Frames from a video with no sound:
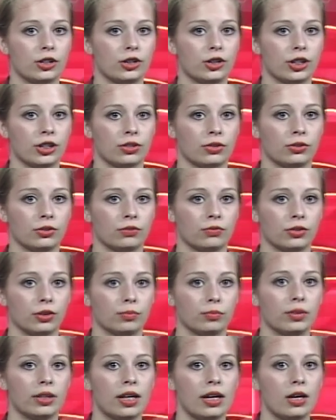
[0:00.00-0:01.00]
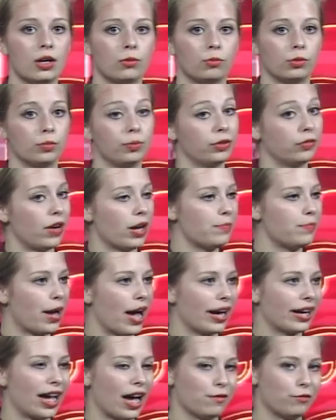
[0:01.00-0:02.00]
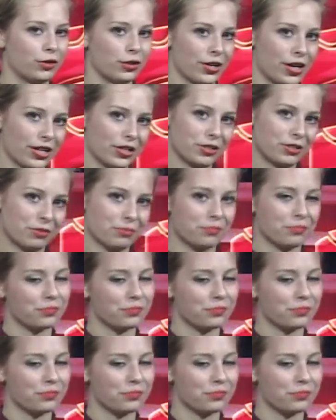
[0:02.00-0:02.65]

Shizzle's room. We'll be right back after this.